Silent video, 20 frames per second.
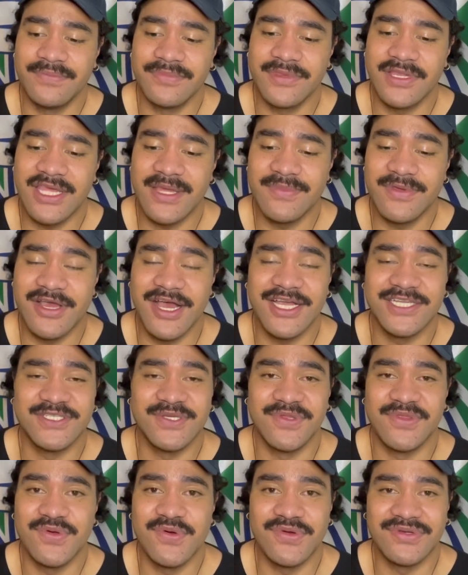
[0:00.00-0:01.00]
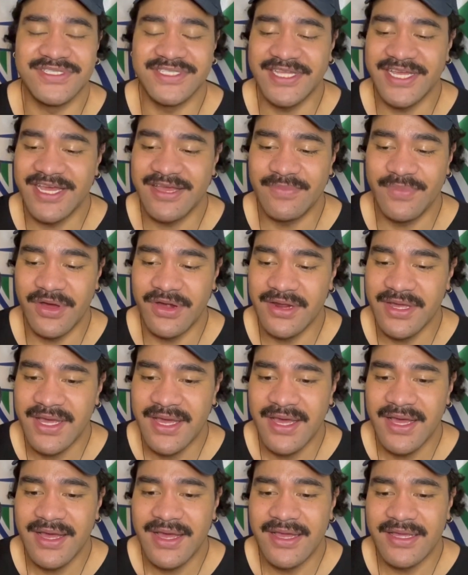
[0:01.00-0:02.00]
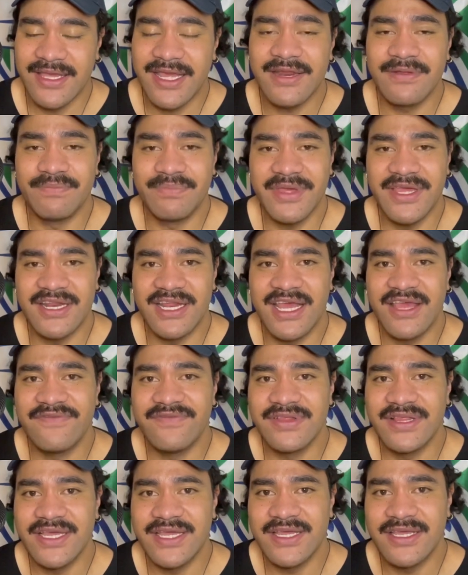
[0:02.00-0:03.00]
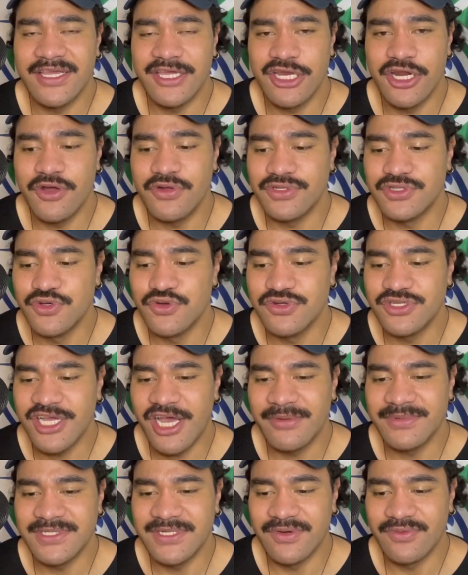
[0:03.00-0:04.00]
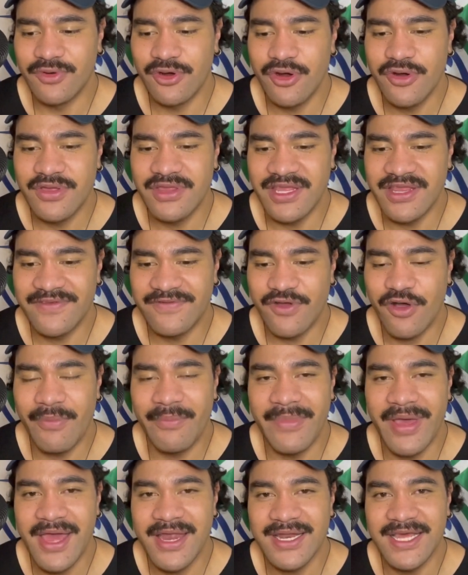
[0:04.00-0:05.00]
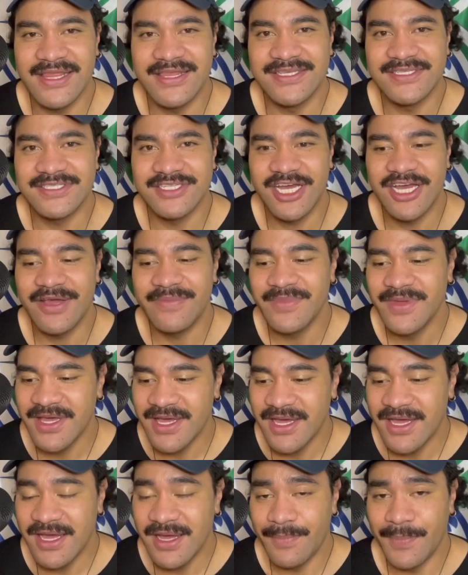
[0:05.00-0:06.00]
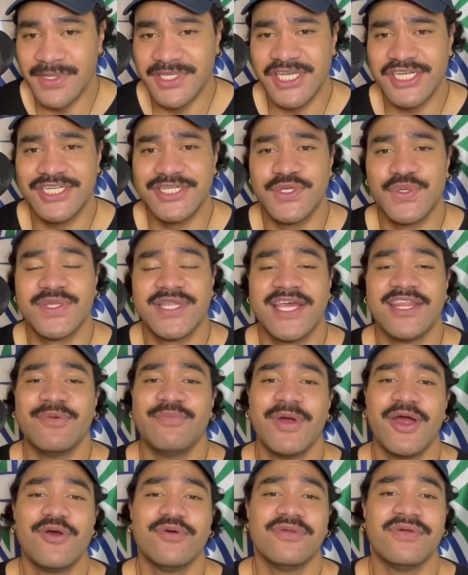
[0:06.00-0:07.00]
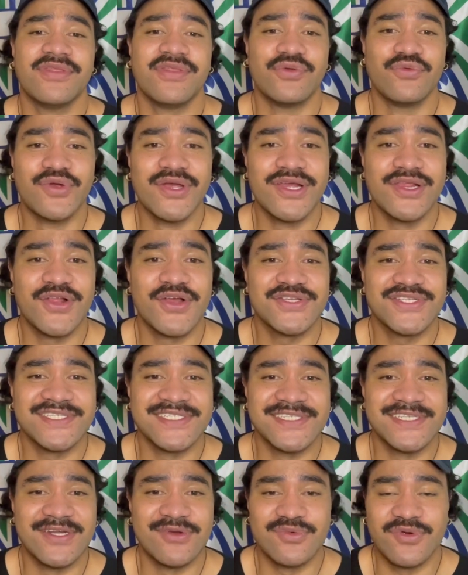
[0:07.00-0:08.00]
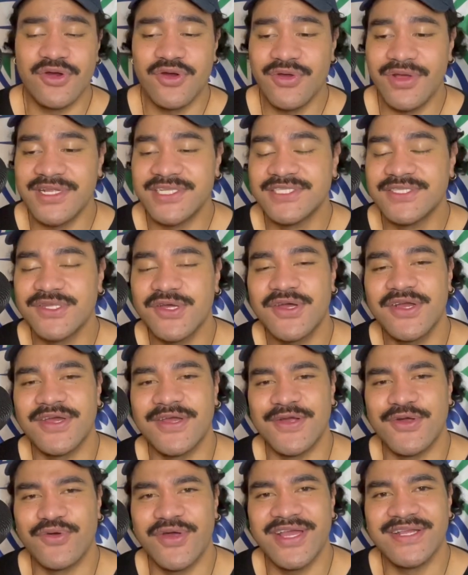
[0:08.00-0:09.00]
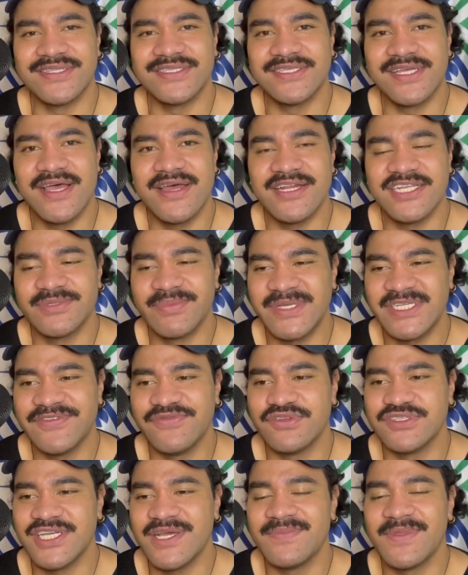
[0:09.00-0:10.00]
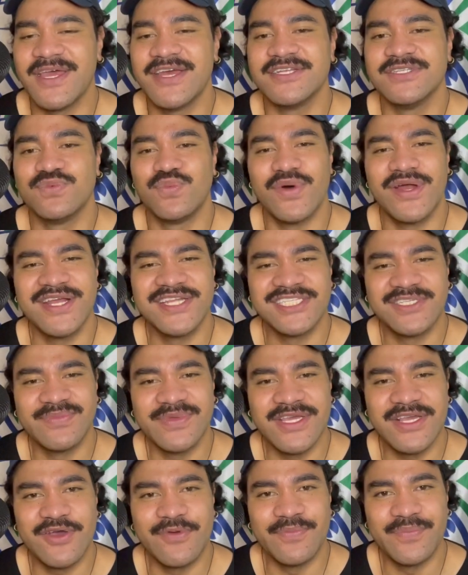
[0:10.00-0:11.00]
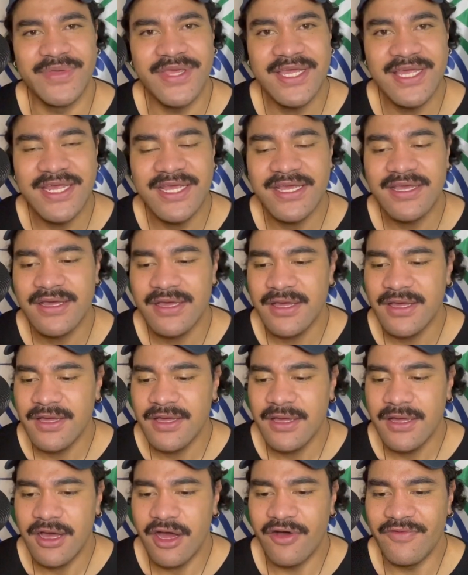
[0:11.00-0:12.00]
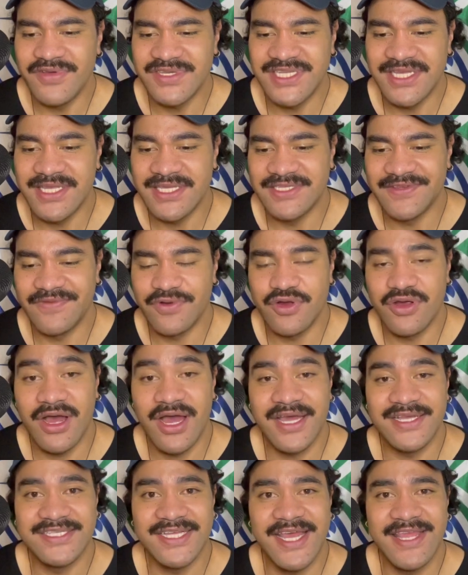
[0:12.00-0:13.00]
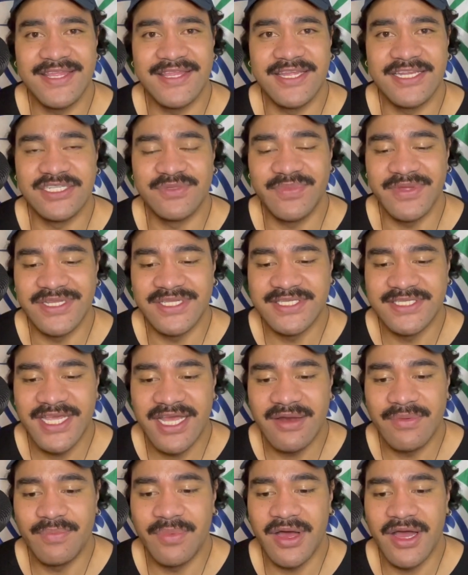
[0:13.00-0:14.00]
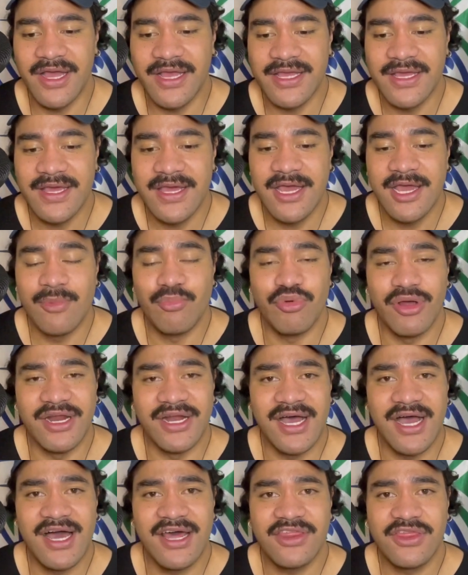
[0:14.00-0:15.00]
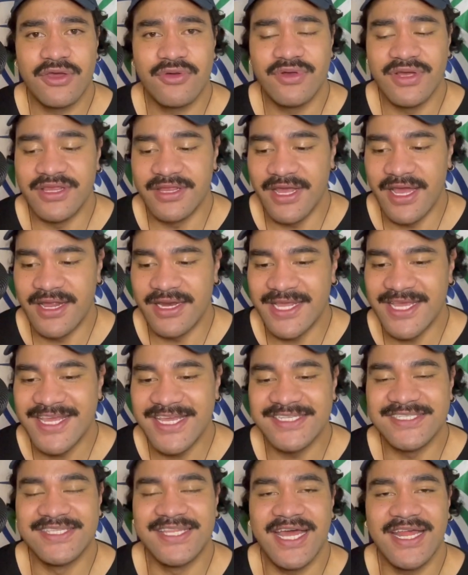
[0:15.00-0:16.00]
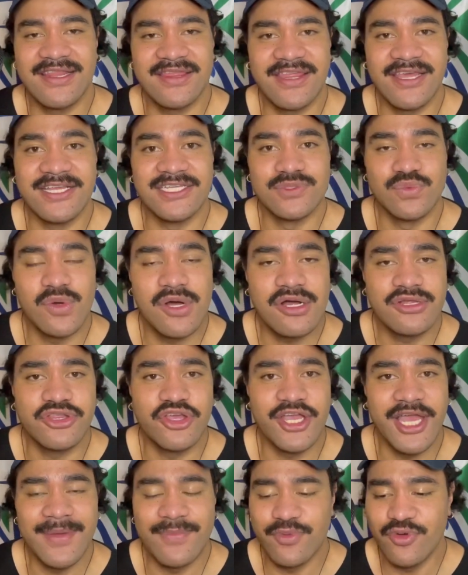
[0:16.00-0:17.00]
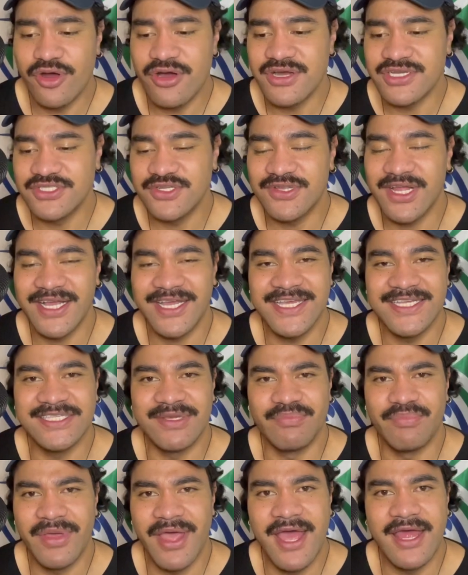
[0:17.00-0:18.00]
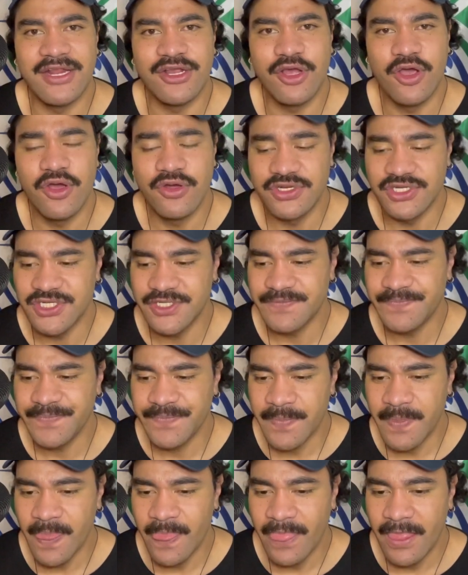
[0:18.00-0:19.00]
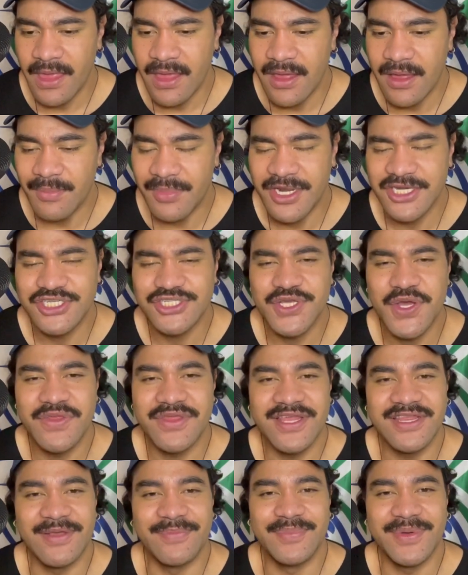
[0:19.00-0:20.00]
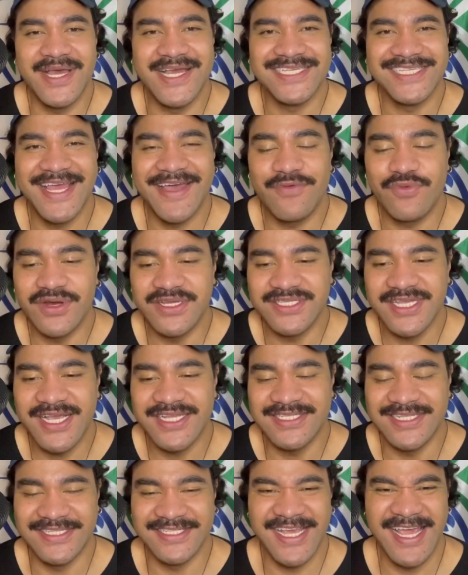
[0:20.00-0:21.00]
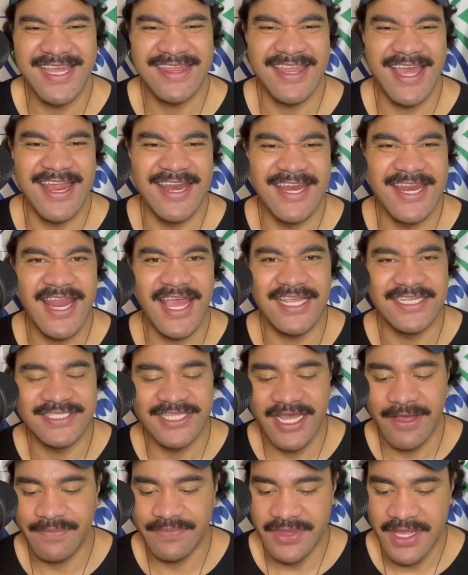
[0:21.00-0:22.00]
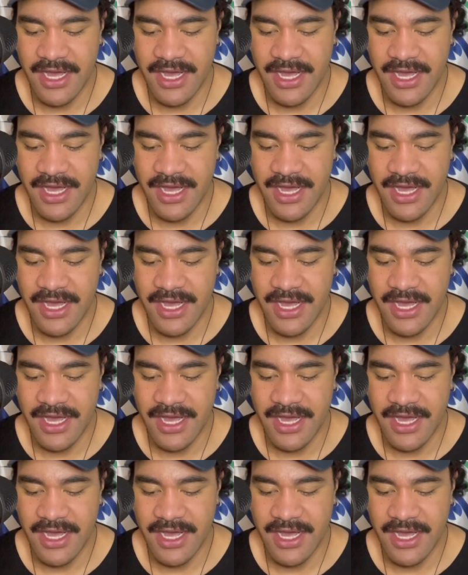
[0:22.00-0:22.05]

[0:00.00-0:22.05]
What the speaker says: Give me guys your thoughts there. But getting beaten heavily, you know, 2 times in a row, and then they've got Manly this time, potentially looking down the barrel of 3 losses in a row. It's not a great sign, especially for a team that is wanting to be competing. Obviously, there's a very high standard that has been set by Brad Arthur, and he has done things well. Don't get me wrong, it's not like he's a bad coach. But I just don't think the players have what it takes to take that next step.